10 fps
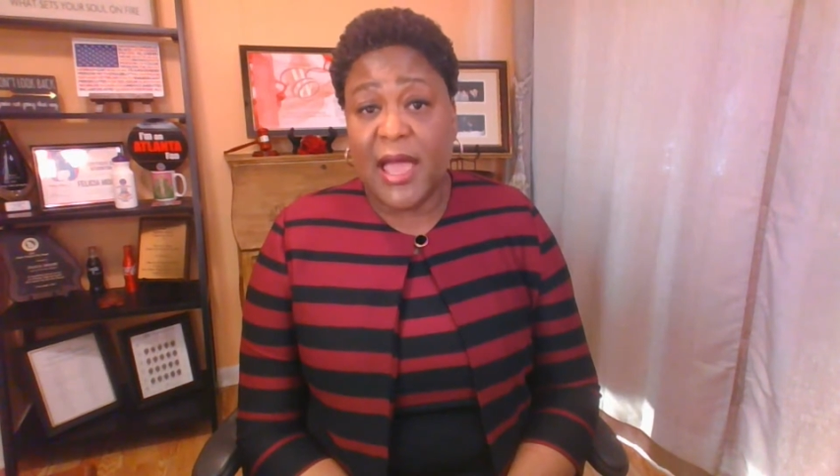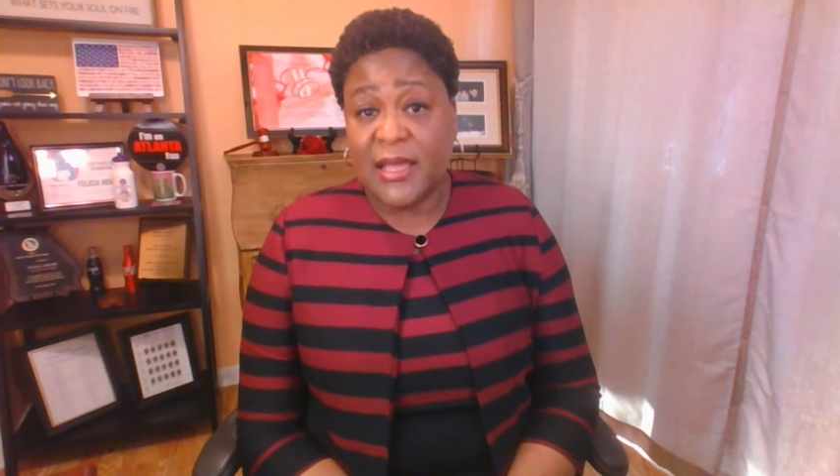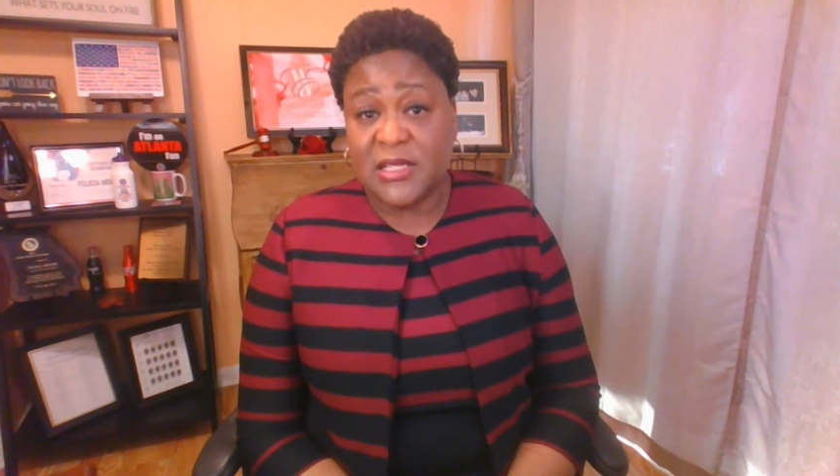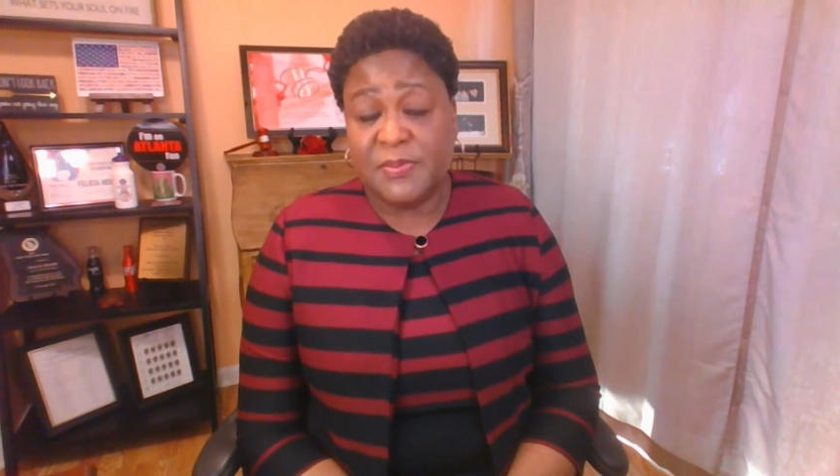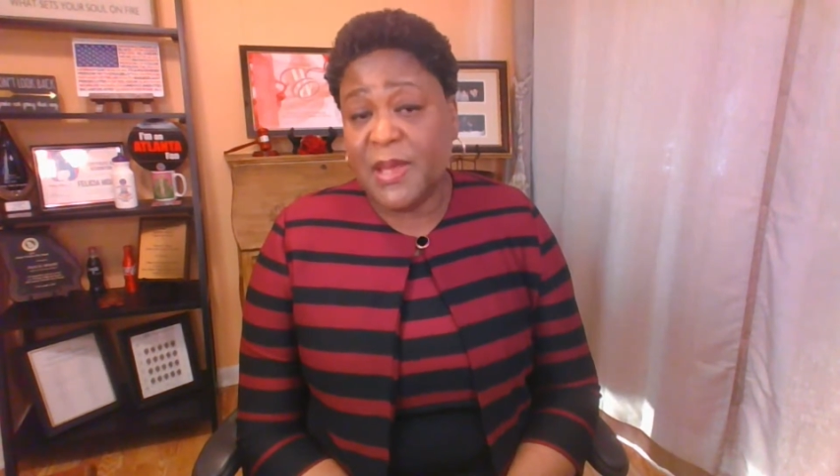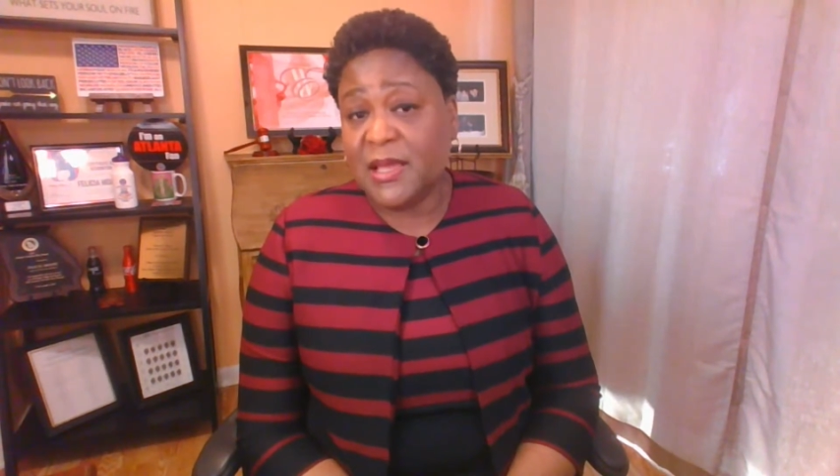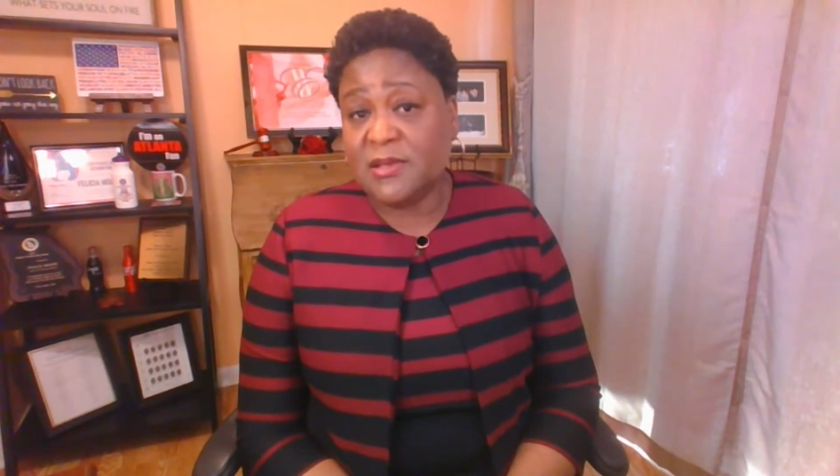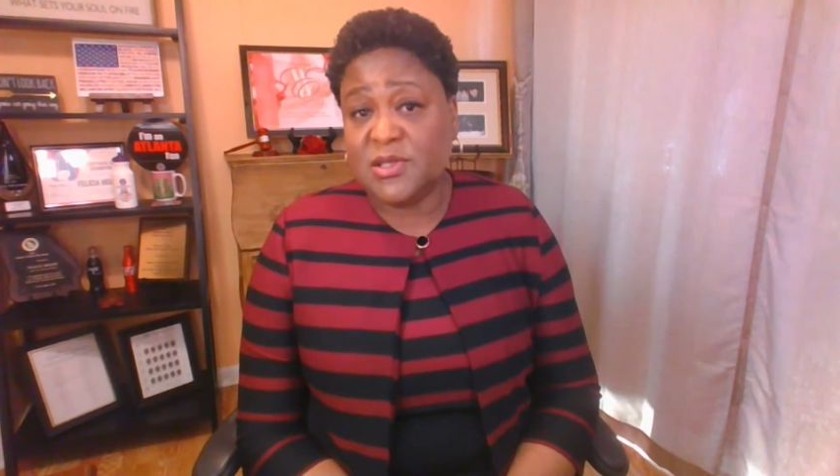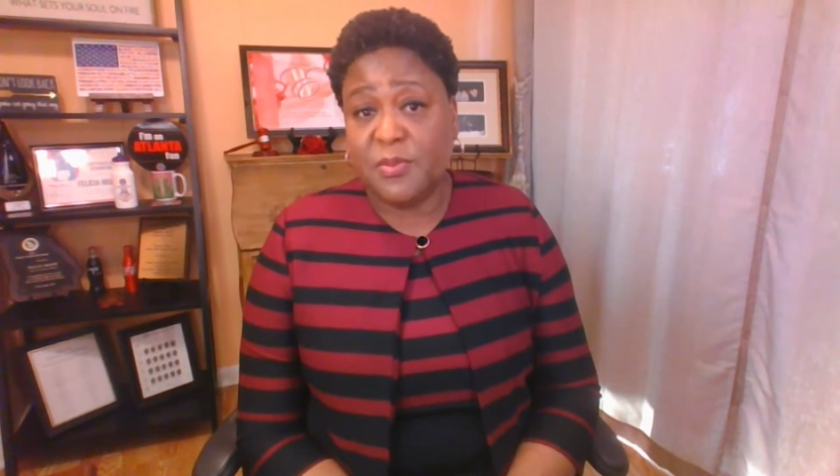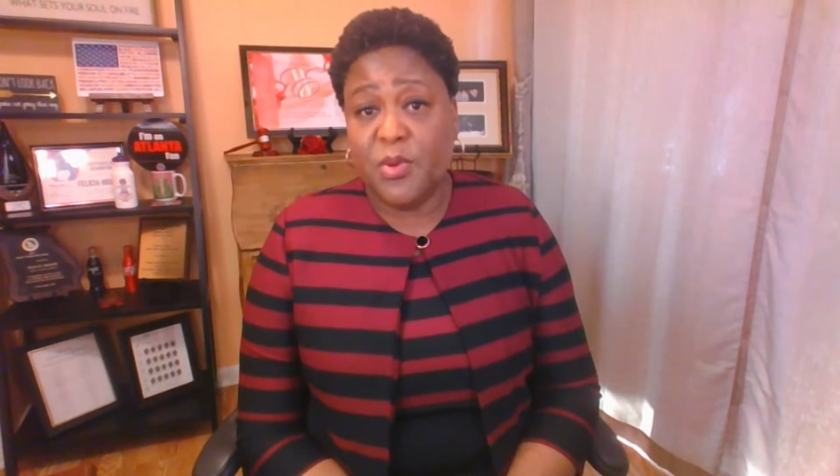I
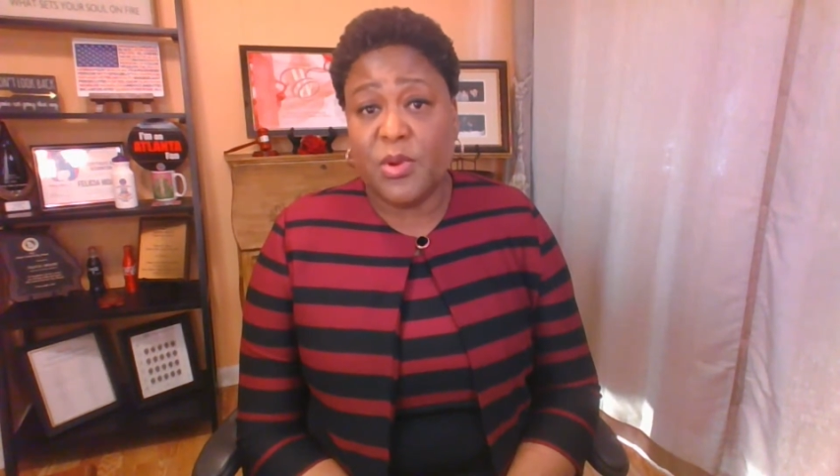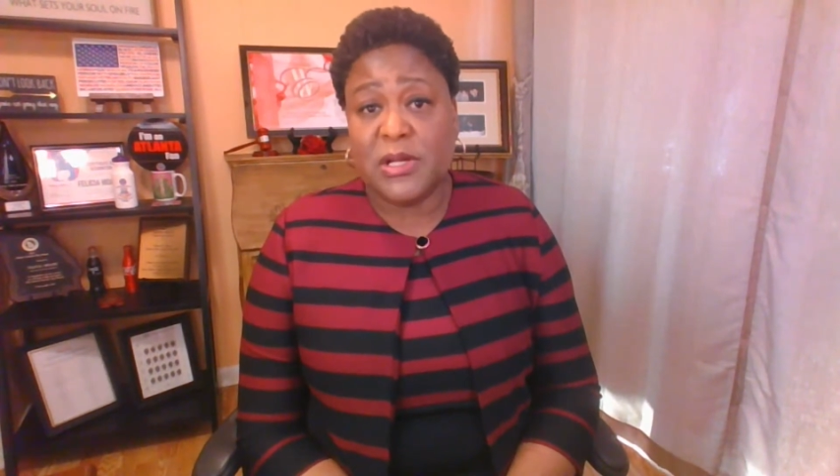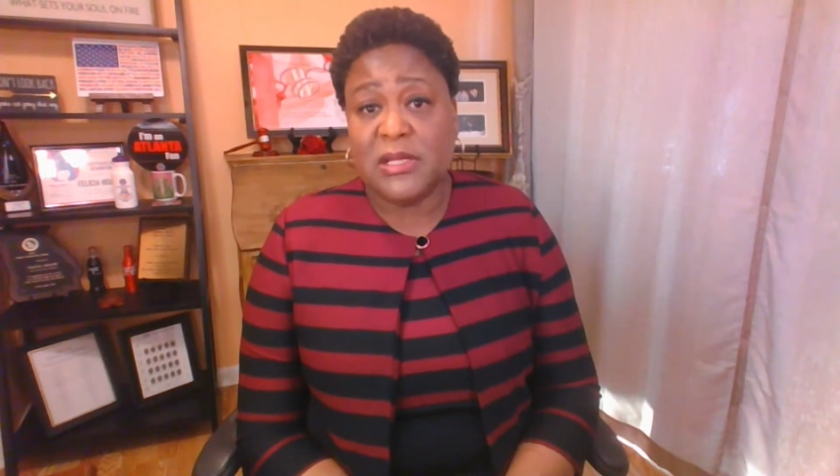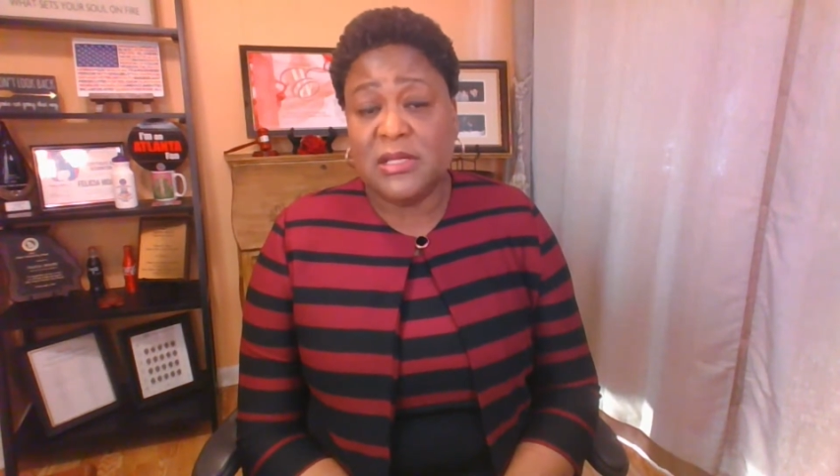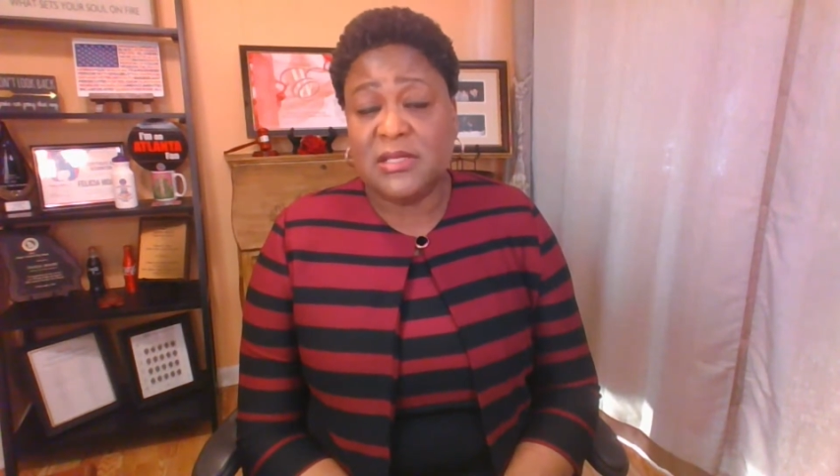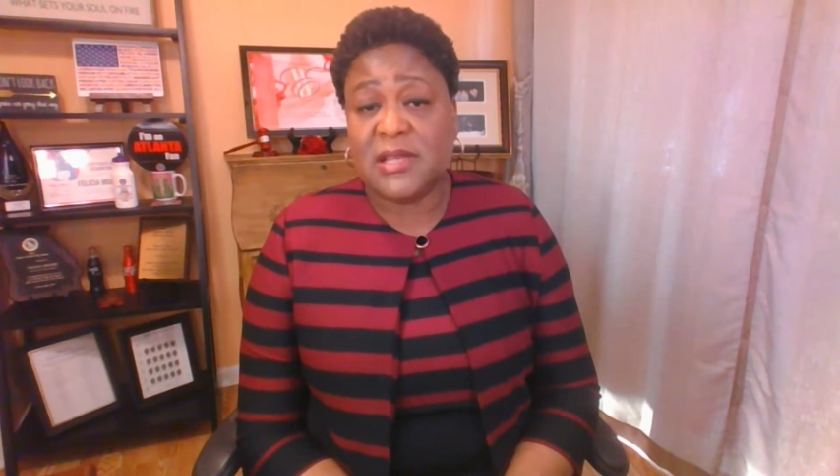expect support in